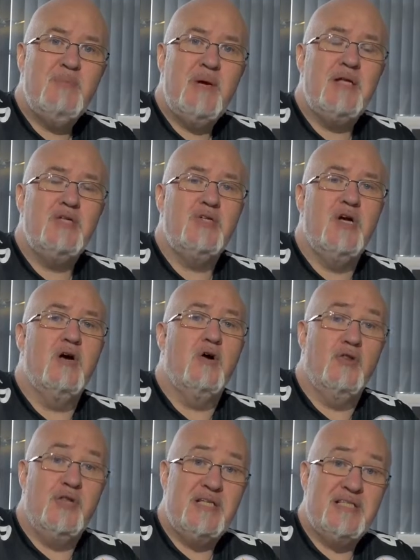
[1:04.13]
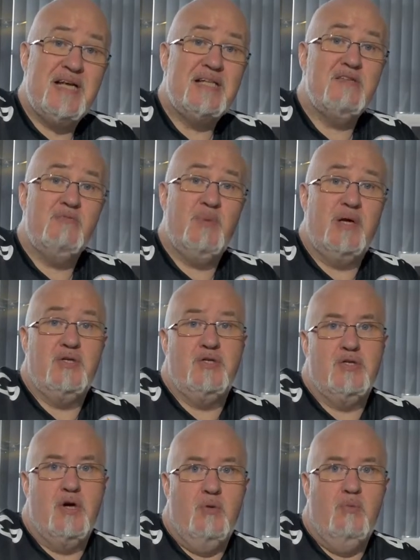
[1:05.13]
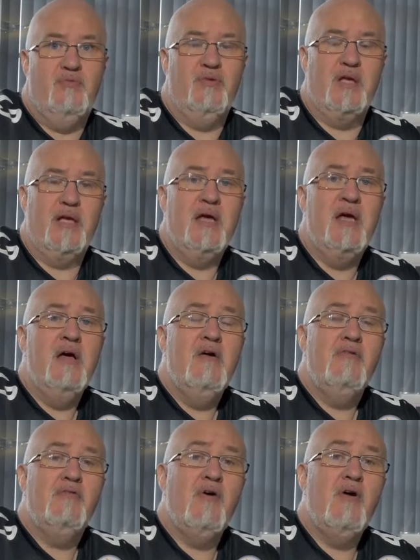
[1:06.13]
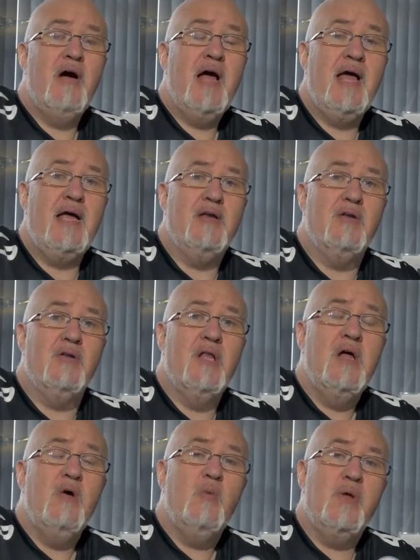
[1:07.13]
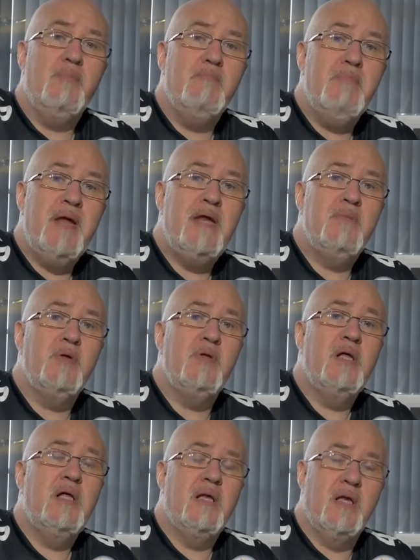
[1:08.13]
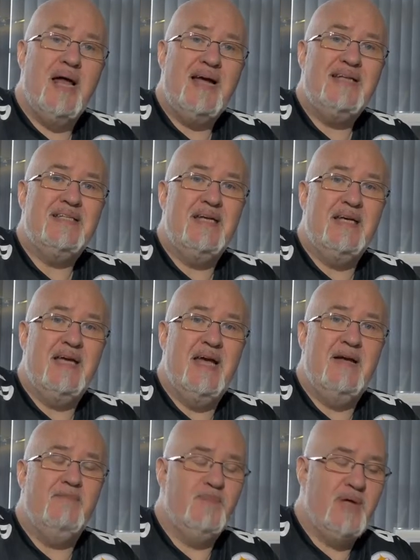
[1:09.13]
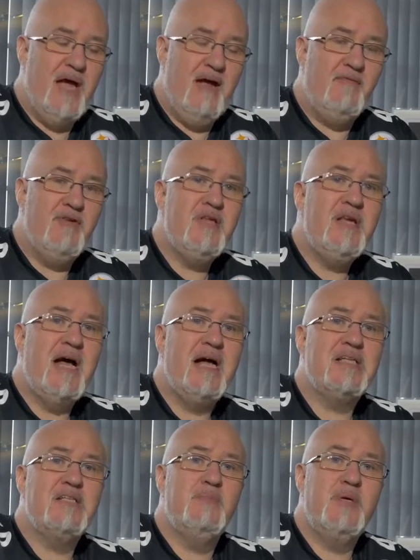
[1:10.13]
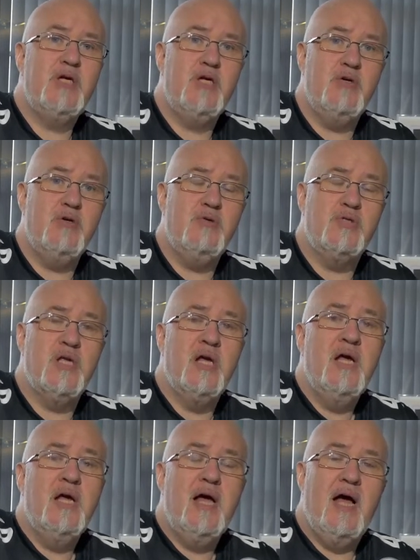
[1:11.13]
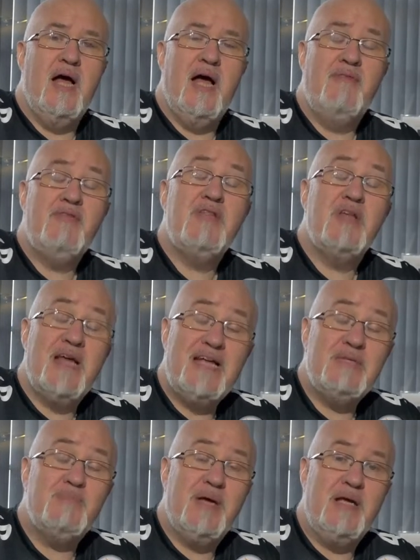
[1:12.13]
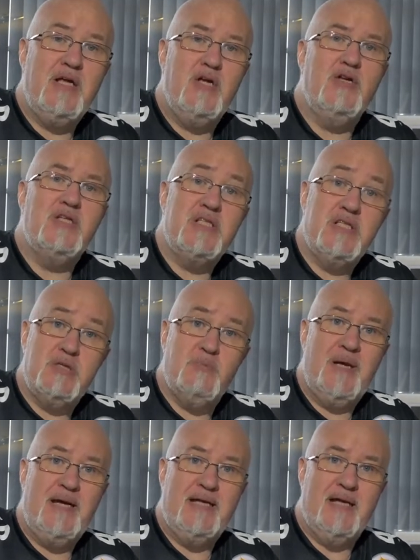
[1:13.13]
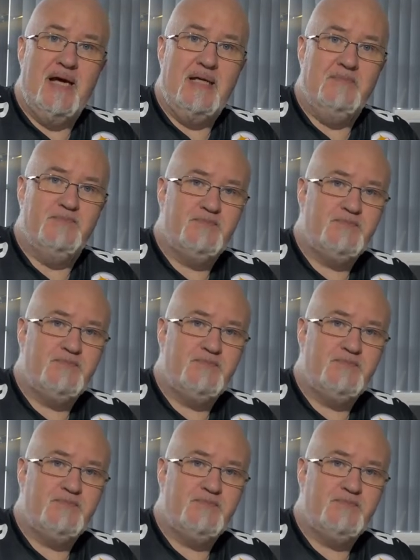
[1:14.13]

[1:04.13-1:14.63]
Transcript: picture, or this set of pictures hopefully, for Hähnel with minimal lighting kit. Everything has to be used, everything that is being used is a speed light.